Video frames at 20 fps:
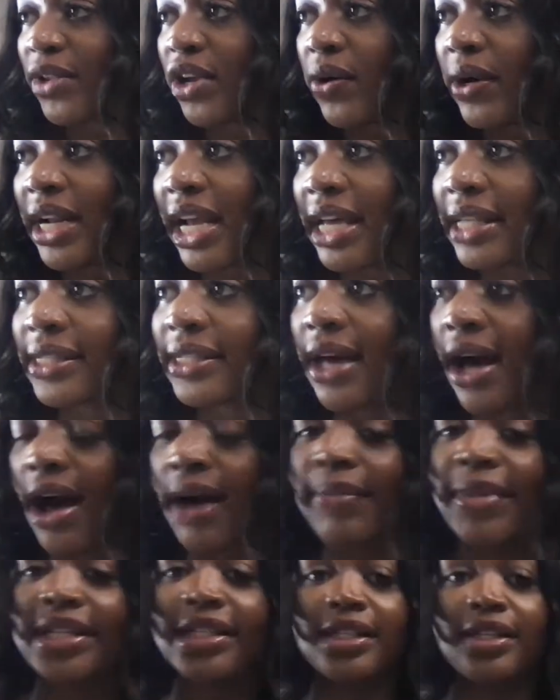No one has
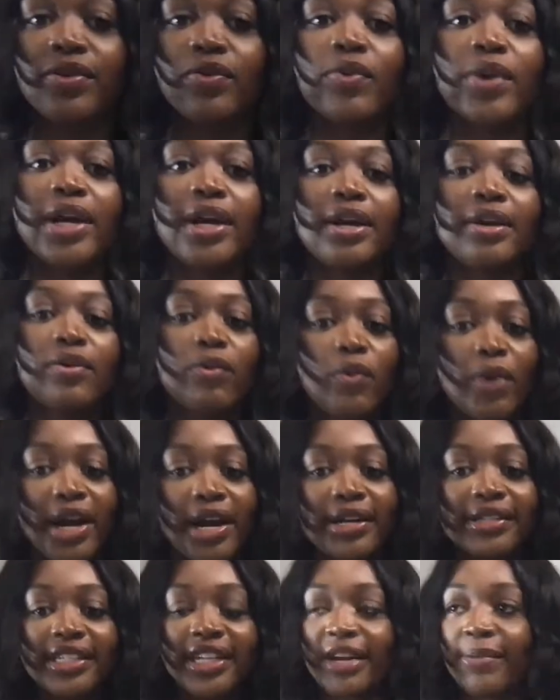commented. Where
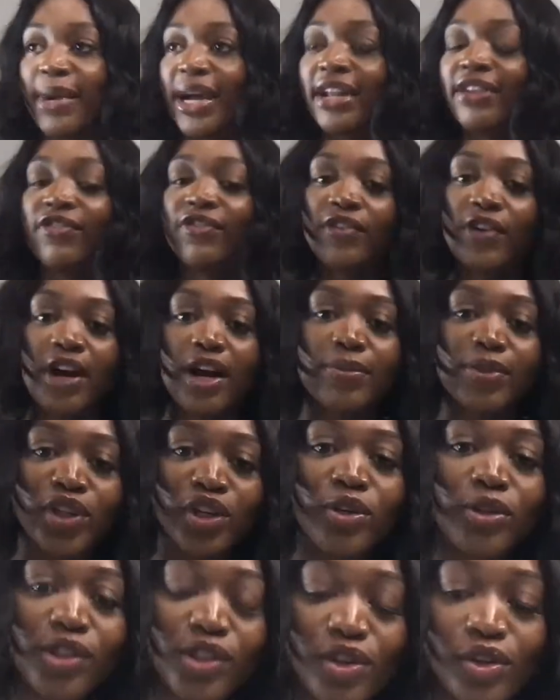Where's everybody from?
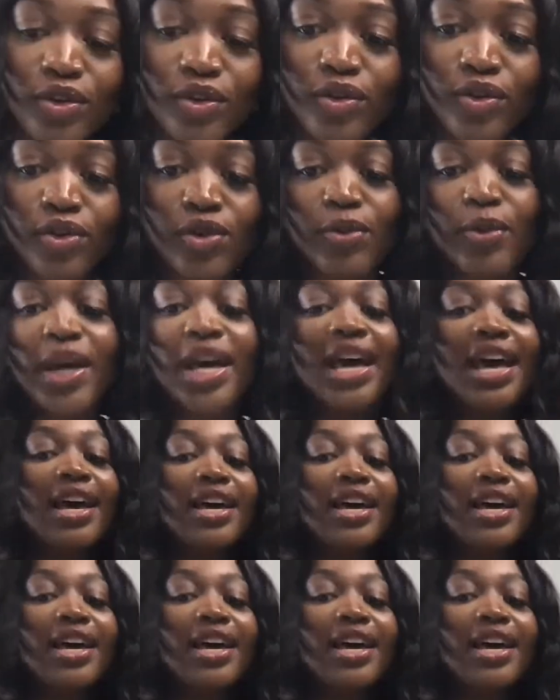YouTube.